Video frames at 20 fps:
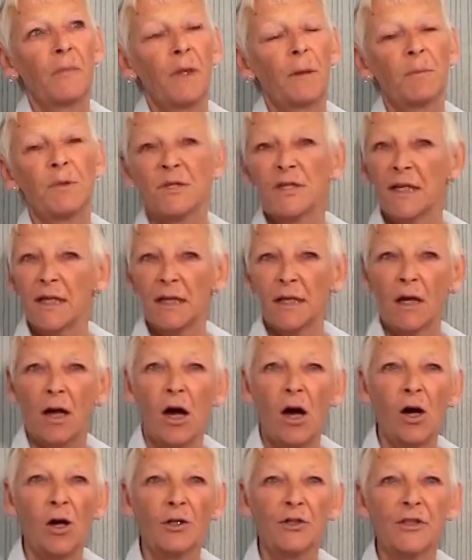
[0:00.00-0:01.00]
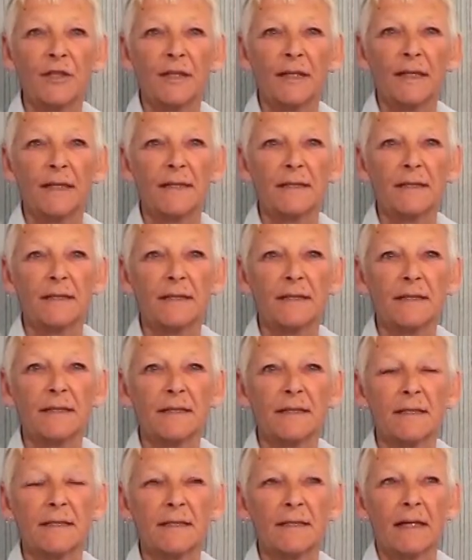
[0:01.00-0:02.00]
particular
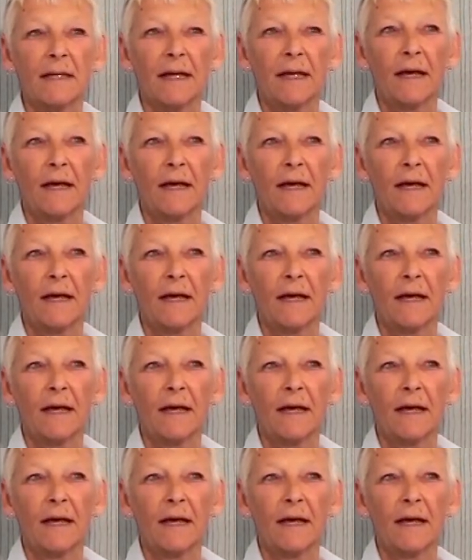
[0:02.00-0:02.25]
artists,